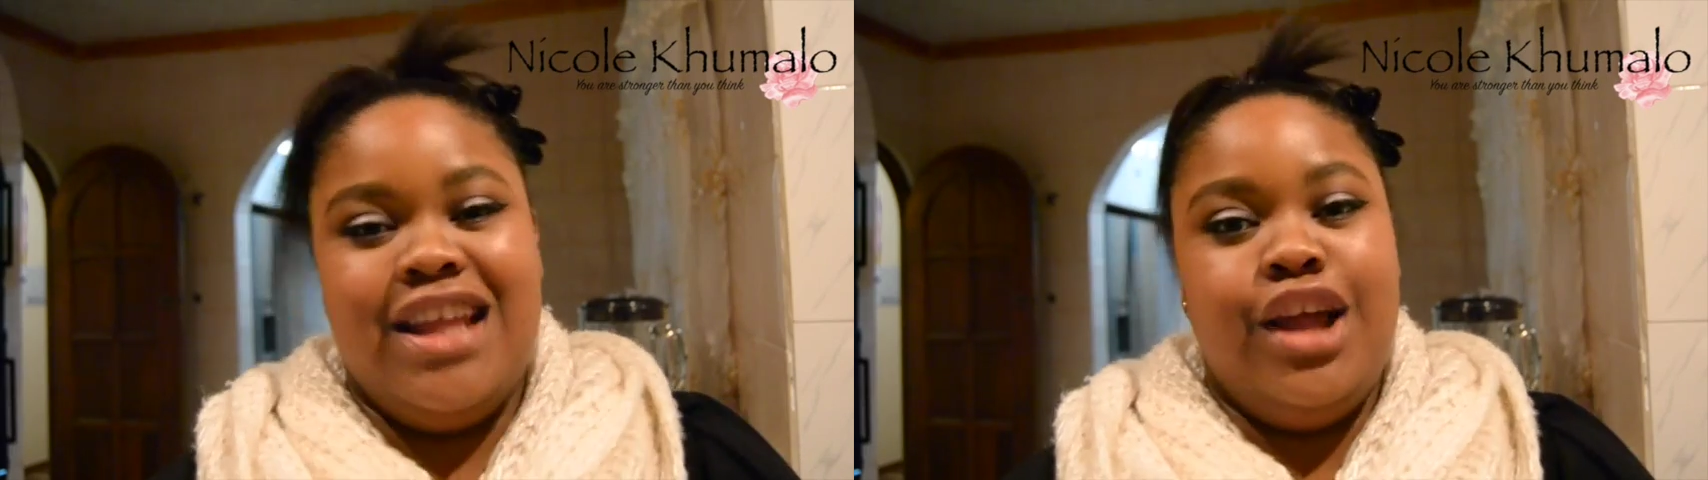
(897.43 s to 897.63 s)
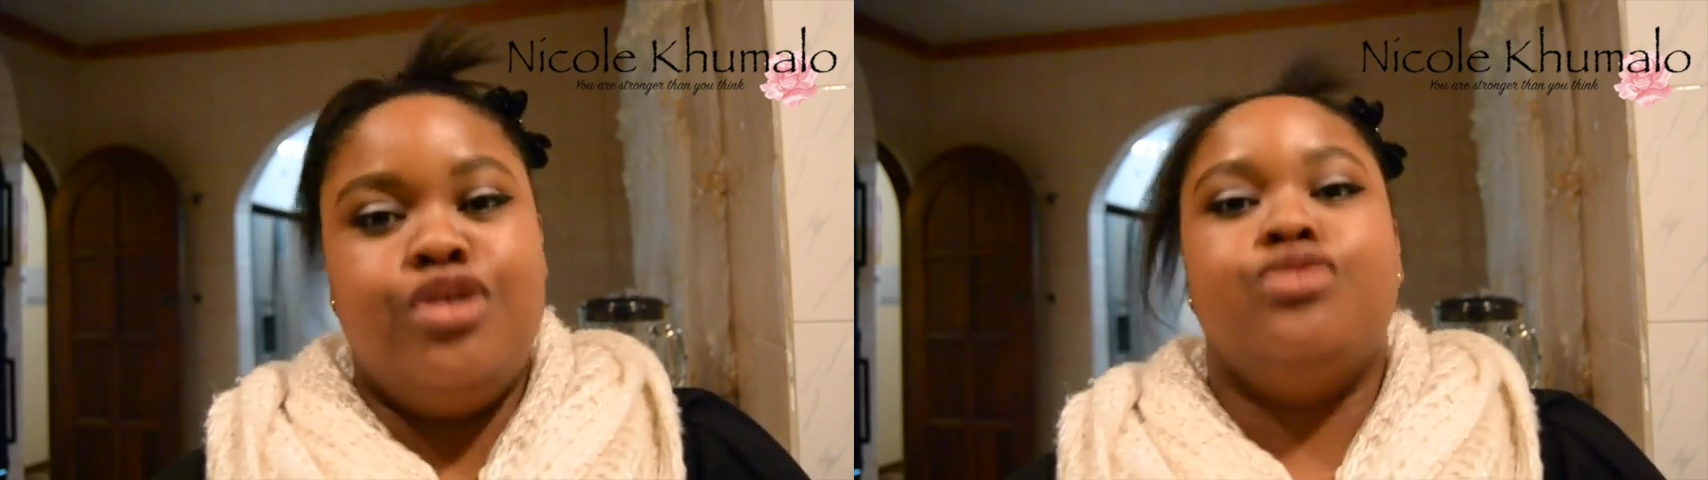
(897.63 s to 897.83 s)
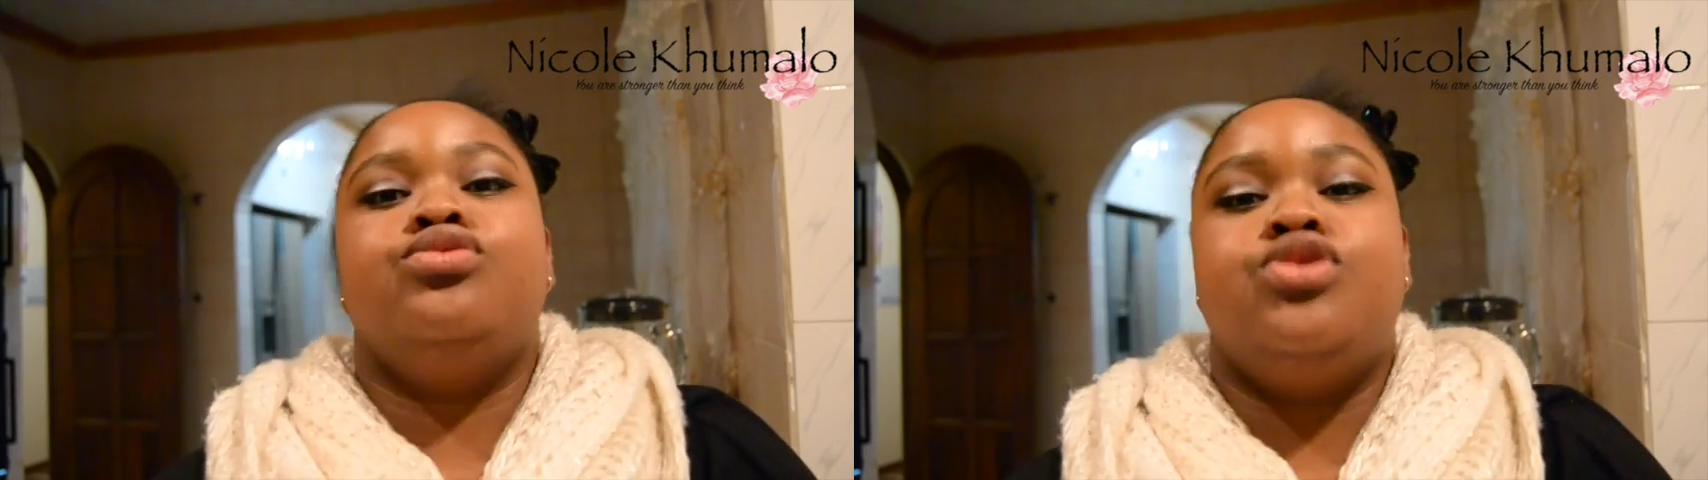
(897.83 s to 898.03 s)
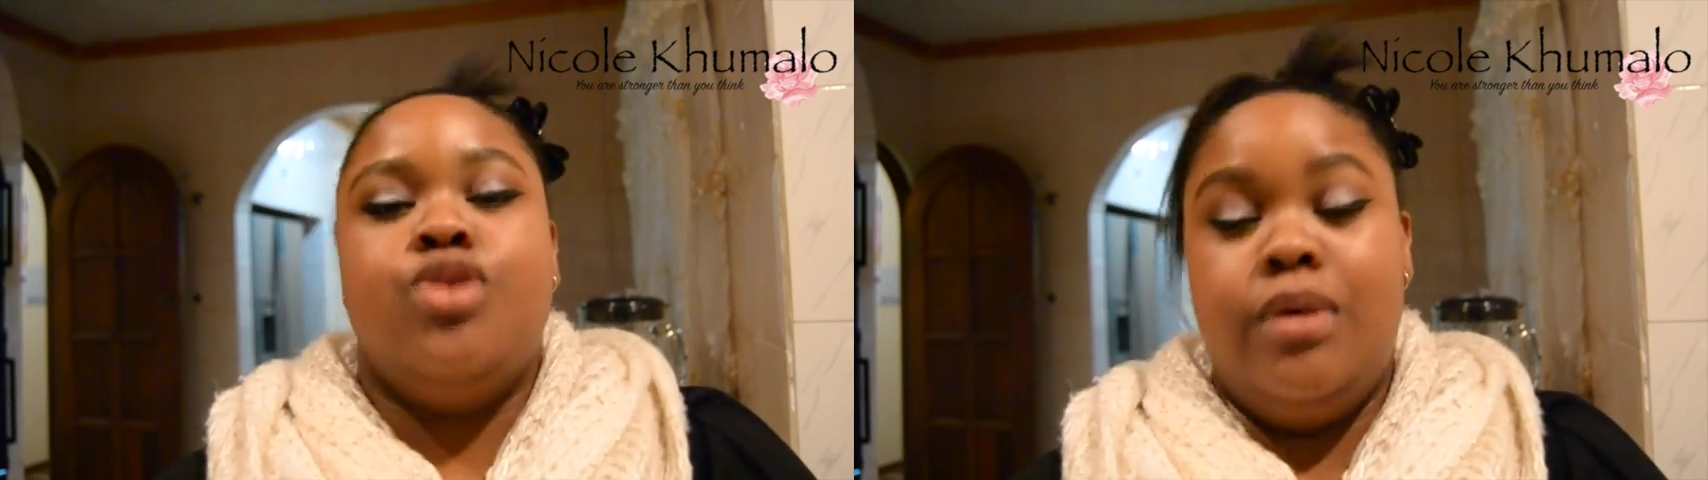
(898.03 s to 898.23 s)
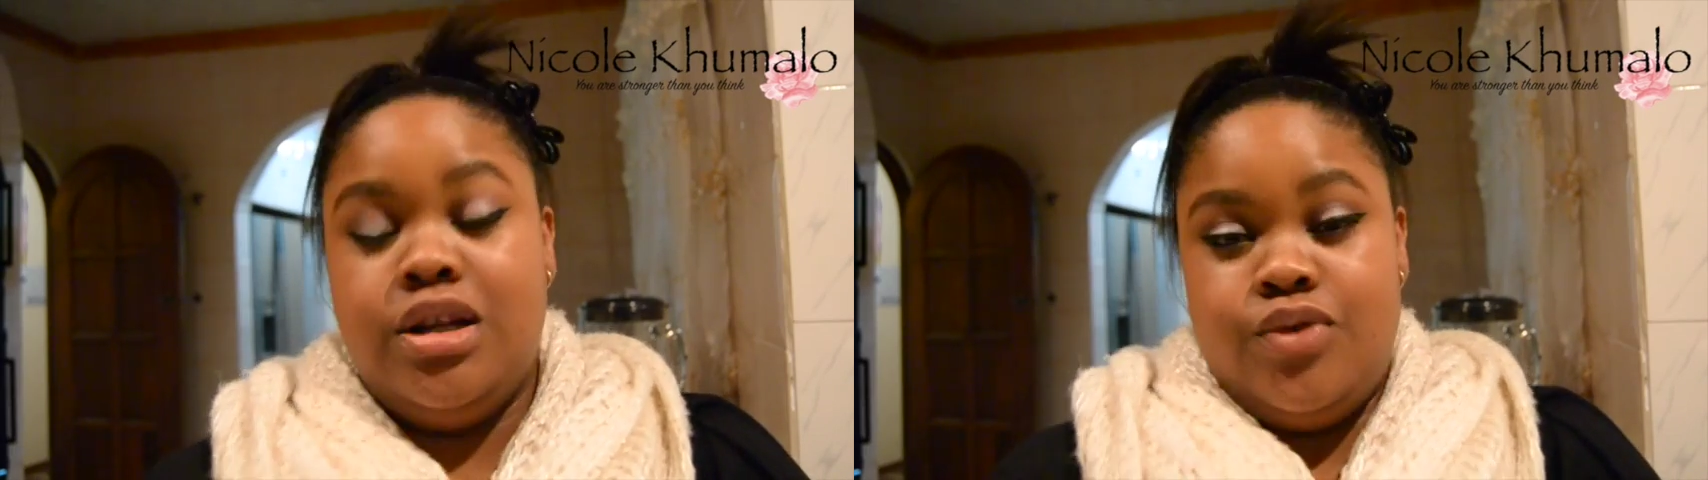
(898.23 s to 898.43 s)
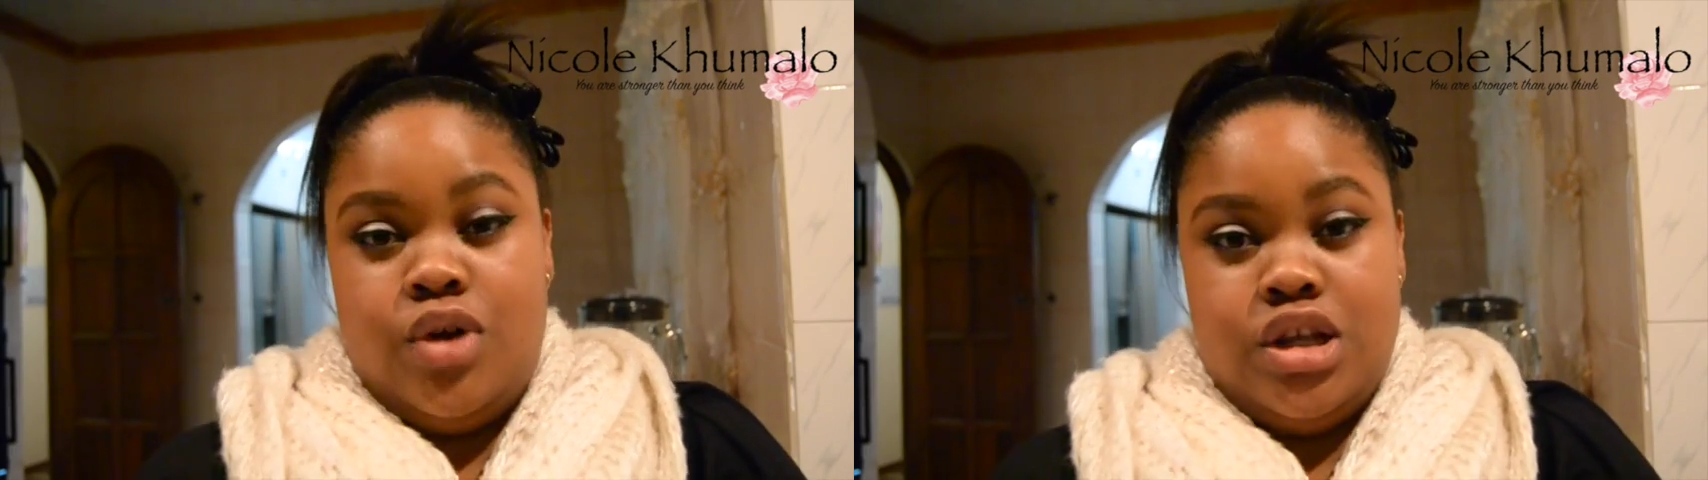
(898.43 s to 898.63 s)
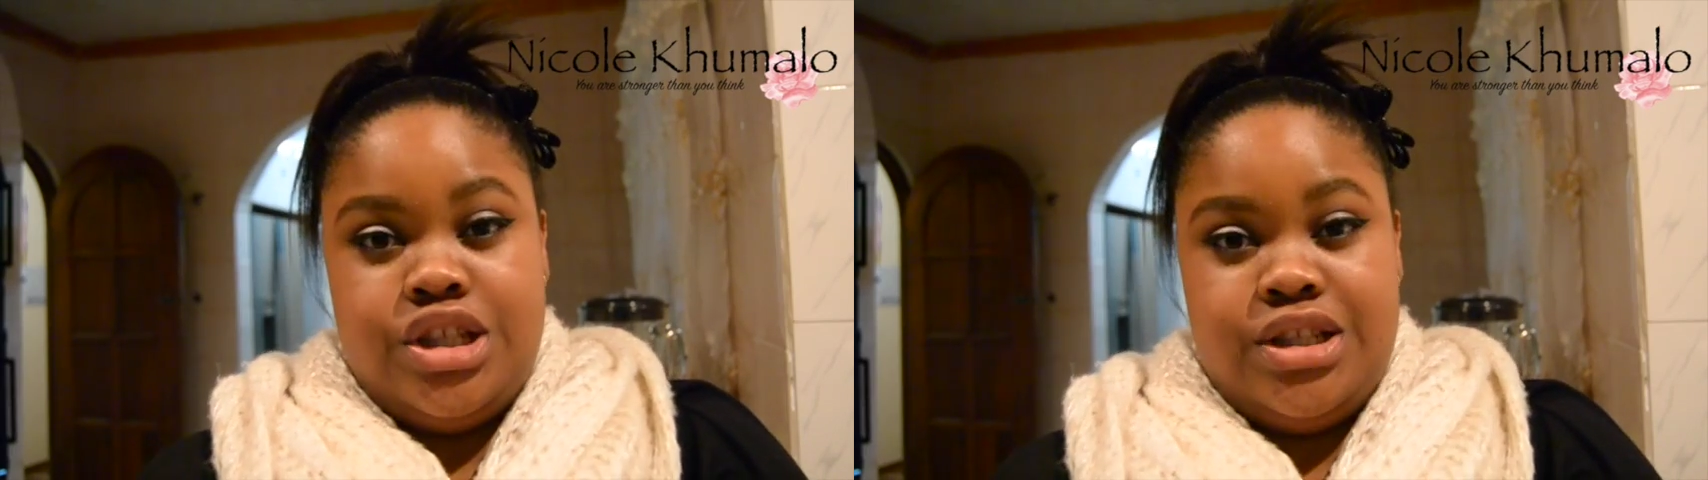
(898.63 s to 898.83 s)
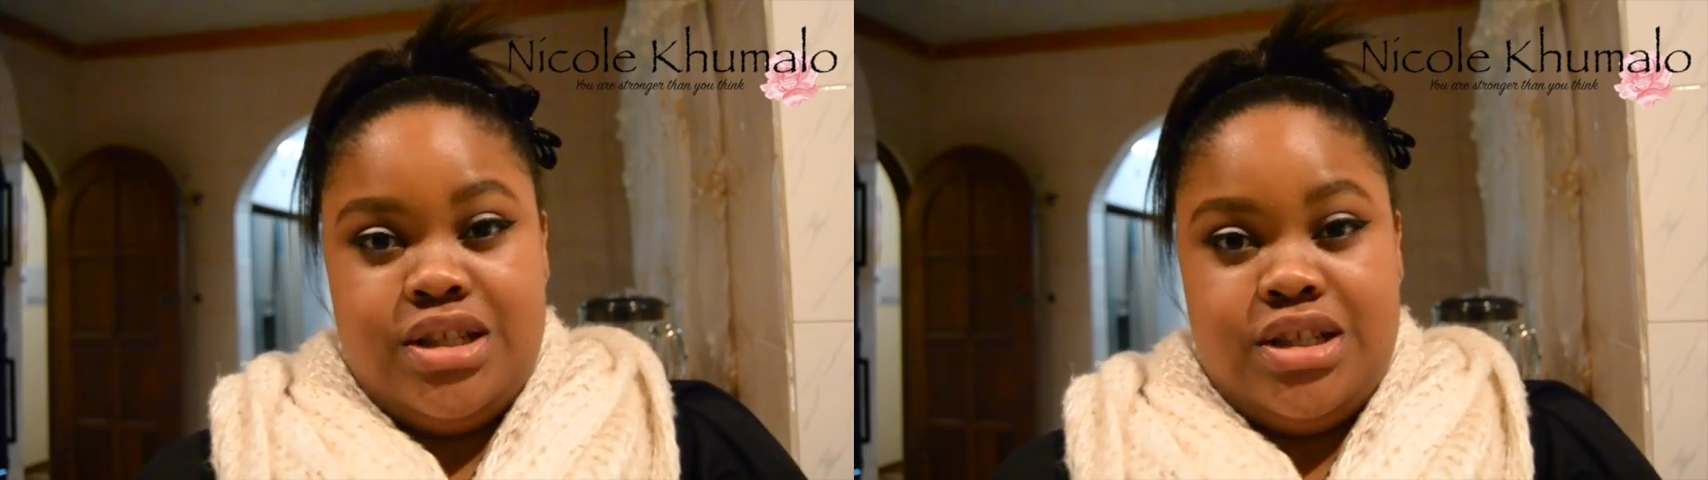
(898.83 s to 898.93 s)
Thank you so much for watching